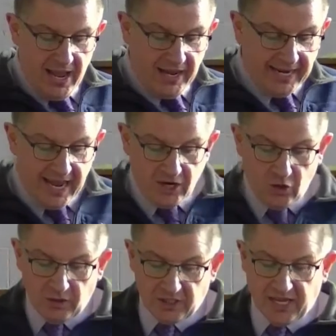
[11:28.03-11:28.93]
Again,
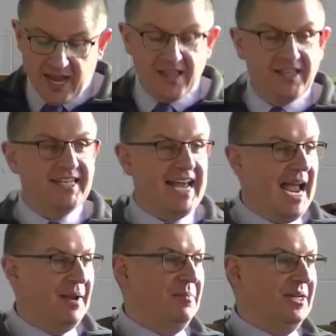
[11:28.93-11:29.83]
notice the
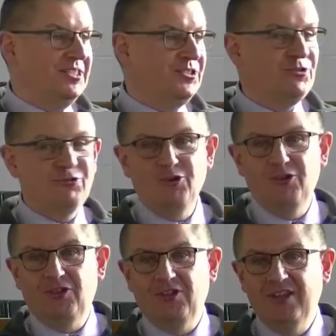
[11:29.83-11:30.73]
timeless
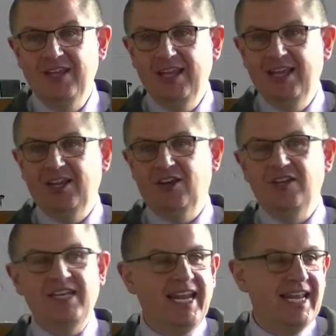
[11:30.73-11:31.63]
truth
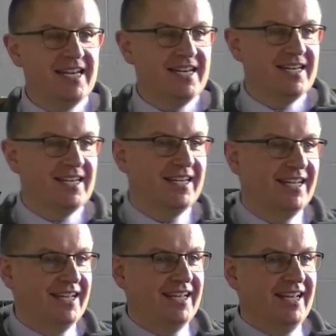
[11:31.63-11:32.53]
contained
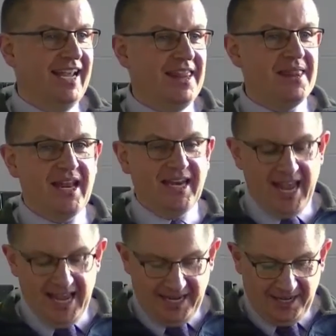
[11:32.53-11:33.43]
in that
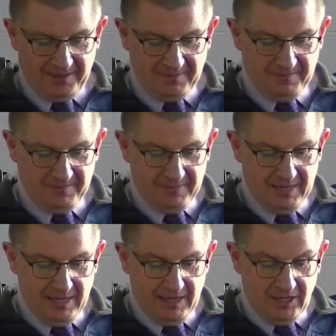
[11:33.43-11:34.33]
heading.
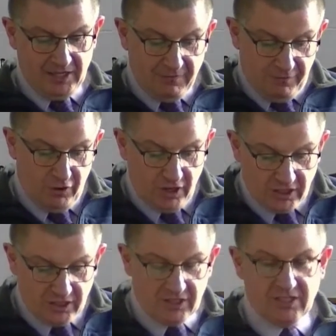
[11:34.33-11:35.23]
You see, for
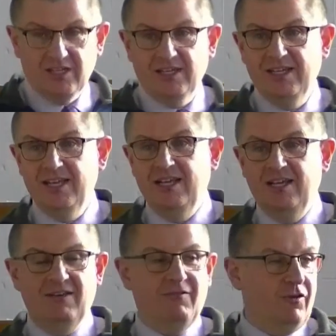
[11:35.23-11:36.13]
us
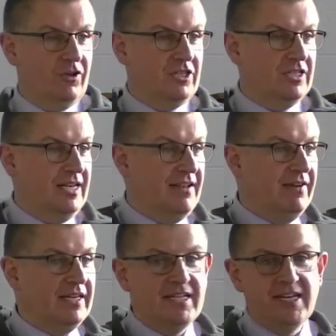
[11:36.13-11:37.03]

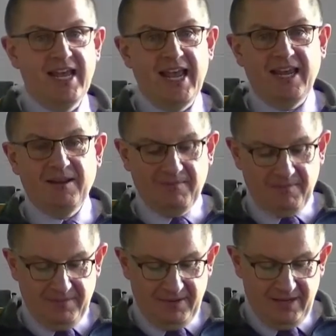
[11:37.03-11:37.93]
living today,
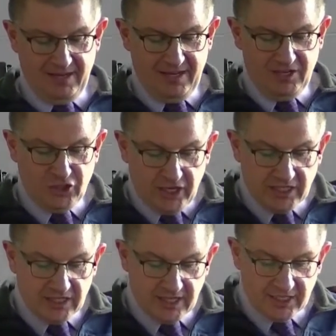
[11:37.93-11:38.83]

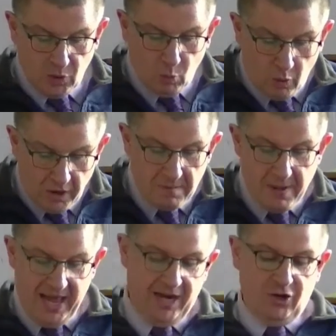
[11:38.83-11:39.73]
Jesus is the one
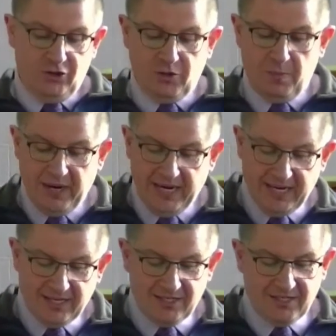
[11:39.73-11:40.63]
man whose
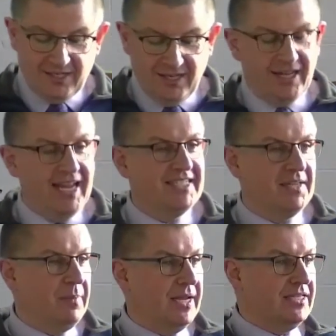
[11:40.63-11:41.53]
obedience is
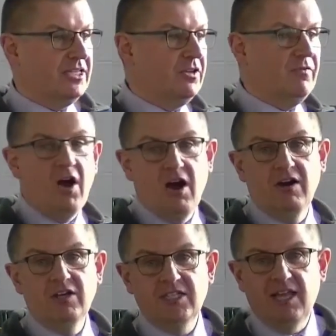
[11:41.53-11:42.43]
the basis of
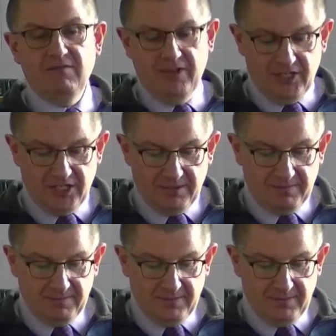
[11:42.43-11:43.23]
our salvation.